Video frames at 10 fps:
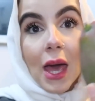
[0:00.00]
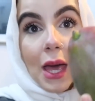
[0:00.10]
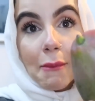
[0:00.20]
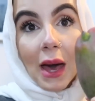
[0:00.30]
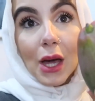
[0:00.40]

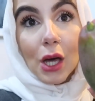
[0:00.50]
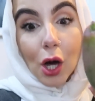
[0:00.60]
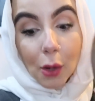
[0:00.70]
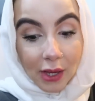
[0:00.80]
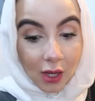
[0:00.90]
a
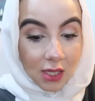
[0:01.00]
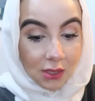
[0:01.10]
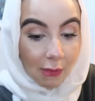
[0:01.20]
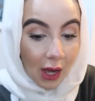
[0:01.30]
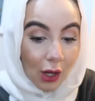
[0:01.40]
mango,
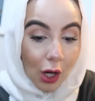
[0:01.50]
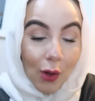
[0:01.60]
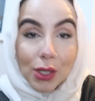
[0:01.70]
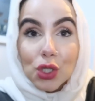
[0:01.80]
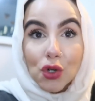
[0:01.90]
because
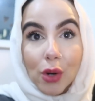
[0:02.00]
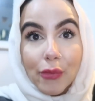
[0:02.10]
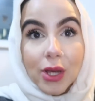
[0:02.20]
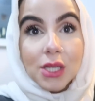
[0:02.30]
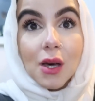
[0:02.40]
mango and
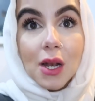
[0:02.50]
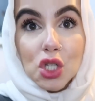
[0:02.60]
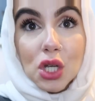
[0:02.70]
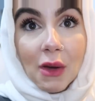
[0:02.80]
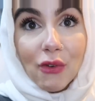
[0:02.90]
strawberries are
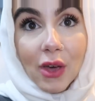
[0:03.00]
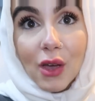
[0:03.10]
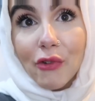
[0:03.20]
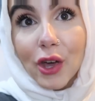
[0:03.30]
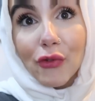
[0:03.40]
literally my
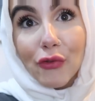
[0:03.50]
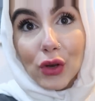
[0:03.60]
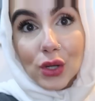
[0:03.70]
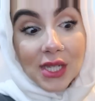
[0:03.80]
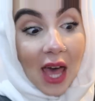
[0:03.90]
favorite
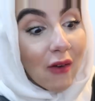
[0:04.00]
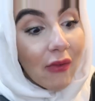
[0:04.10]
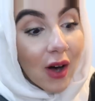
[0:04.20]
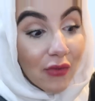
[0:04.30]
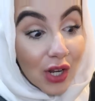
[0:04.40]
fruit
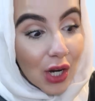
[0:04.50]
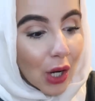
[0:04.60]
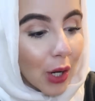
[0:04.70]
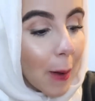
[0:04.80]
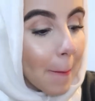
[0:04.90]
ever, if you don't
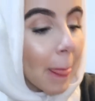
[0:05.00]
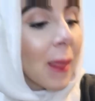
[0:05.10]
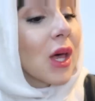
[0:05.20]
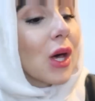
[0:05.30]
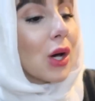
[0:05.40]
know.
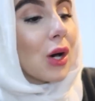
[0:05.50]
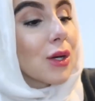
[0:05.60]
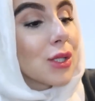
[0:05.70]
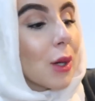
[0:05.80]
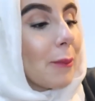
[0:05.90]

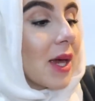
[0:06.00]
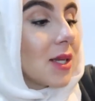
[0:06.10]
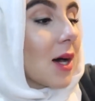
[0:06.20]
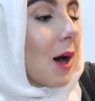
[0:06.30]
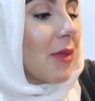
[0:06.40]
Also
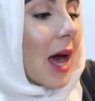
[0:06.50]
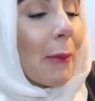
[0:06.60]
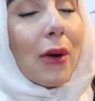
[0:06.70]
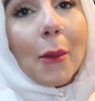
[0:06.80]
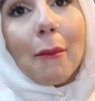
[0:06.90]
picked up the
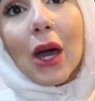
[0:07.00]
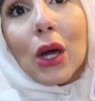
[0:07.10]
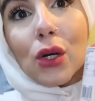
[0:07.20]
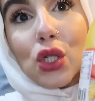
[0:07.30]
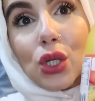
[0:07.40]
apple and
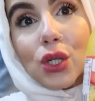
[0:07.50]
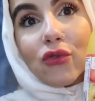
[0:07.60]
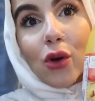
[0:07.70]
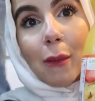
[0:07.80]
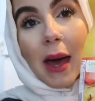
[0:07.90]
mango juice
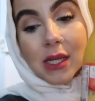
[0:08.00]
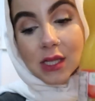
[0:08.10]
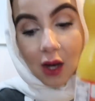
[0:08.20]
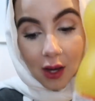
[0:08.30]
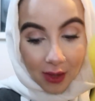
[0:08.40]
from
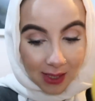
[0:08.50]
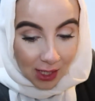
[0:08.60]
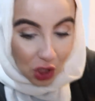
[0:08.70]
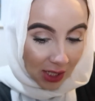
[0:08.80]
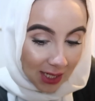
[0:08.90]
Asda. This
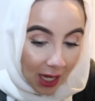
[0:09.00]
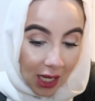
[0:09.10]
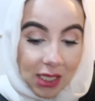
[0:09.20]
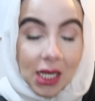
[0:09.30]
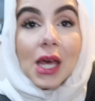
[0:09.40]
literally
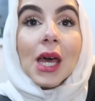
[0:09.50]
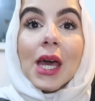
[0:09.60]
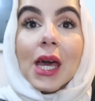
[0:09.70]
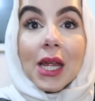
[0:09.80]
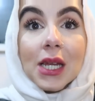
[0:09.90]
tastes
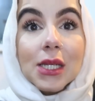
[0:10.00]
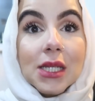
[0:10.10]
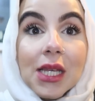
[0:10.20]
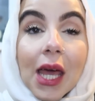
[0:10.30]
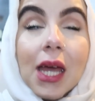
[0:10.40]

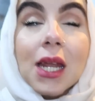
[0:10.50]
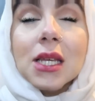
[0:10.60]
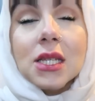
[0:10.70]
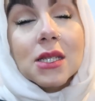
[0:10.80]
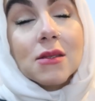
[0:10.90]
insane.
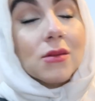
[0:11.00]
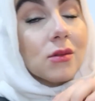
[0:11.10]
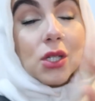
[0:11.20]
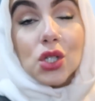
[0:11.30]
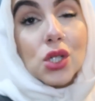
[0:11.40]
It's,
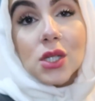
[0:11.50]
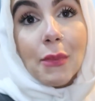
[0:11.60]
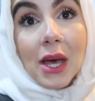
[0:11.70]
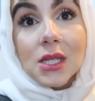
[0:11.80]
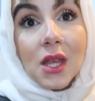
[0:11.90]
it's just
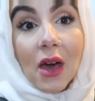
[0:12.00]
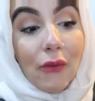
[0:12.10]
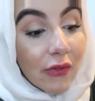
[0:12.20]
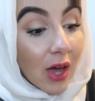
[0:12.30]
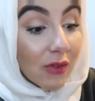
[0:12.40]
the best thing
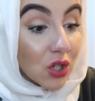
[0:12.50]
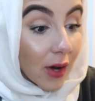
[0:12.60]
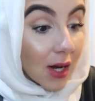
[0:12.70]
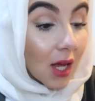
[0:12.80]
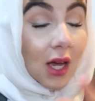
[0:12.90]
ever. If you haven't
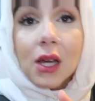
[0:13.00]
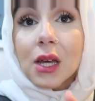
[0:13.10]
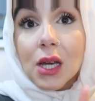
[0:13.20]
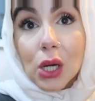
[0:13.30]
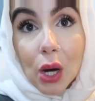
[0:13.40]
tried it,
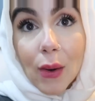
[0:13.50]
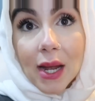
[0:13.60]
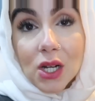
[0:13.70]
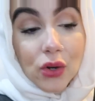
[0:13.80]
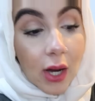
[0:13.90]
go
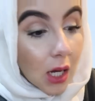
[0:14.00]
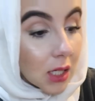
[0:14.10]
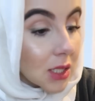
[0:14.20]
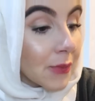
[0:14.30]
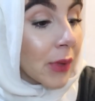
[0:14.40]
ahead and try
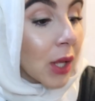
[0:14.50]
it.